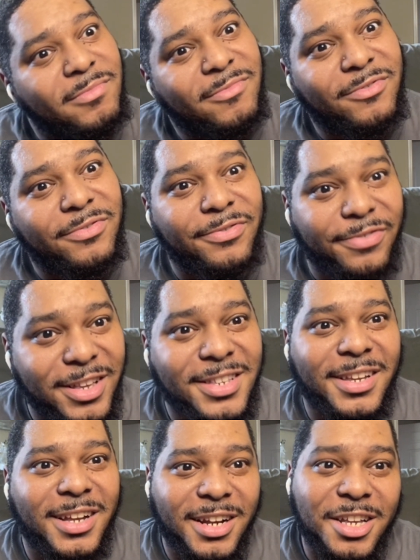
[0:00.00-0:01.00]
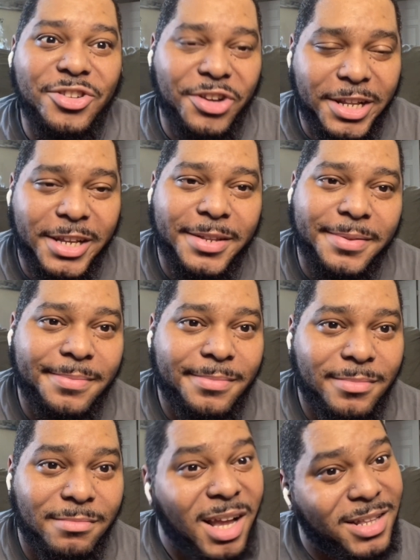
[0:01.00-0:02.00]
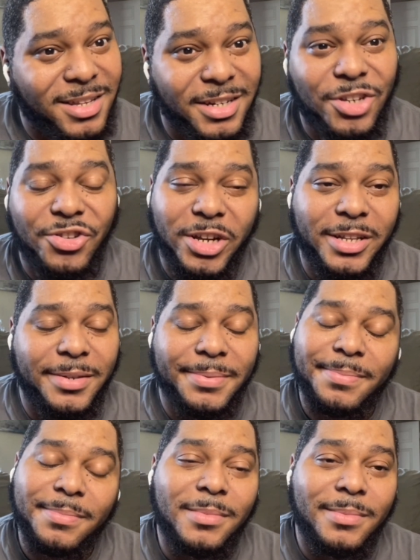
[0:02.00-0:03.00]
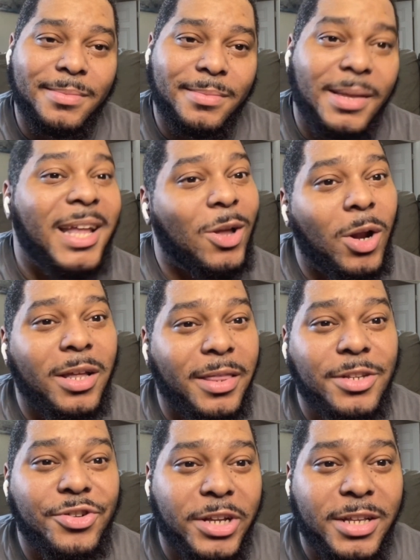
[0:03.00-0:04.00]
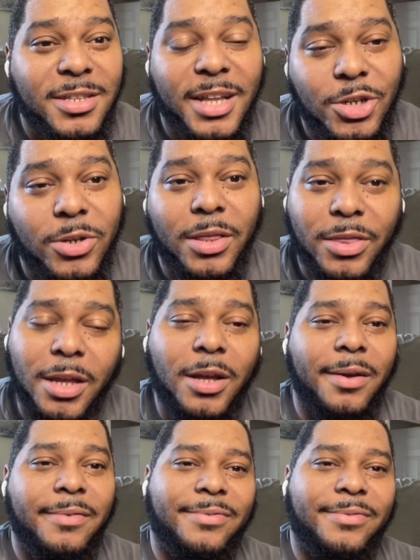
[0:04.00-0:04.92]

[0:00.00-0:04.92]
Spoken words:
physically draining, mentally draining, and all of the drainings that you can think of.